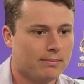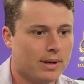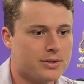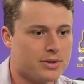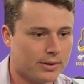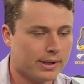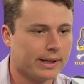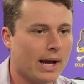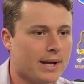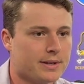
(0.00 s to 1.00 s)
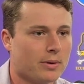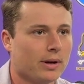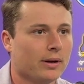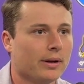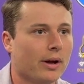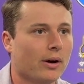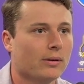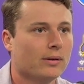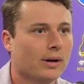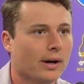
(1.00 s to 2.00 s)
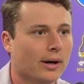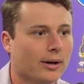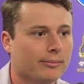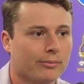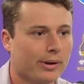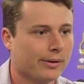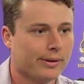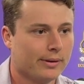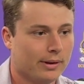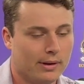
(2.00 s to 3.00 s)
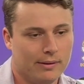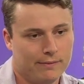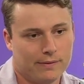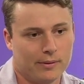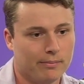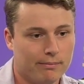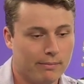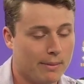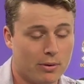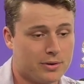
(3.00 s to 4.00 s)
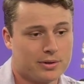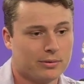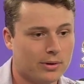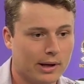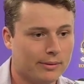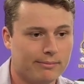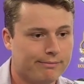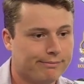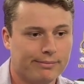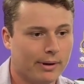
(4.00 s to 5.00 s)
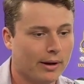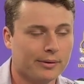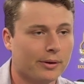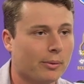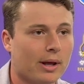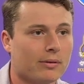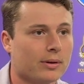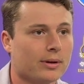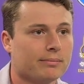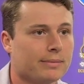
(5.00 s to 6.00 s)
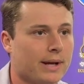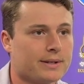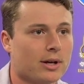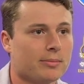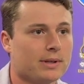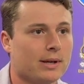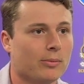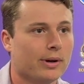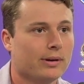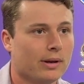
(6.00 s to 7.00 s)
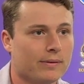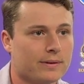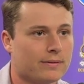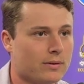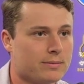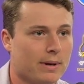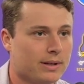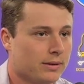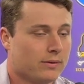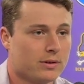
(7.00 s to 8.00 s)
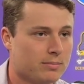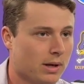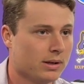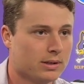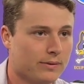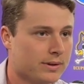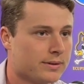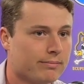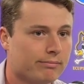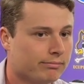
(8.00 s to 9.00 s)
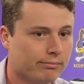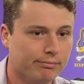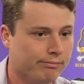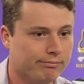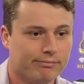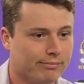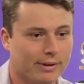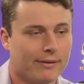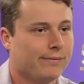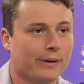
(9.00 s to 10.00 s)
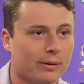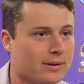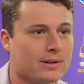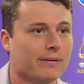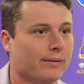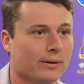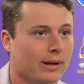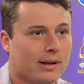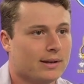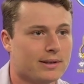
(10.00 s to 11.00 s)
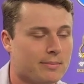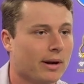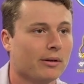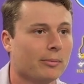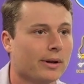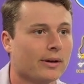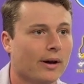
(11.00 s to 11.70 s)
ensure that the guys are ready to go, whether And for my personal role, I'll do whatever it takes to help the team win. If it's first base, it's first base. If it's left field, it's left field. It doesn't matter to me.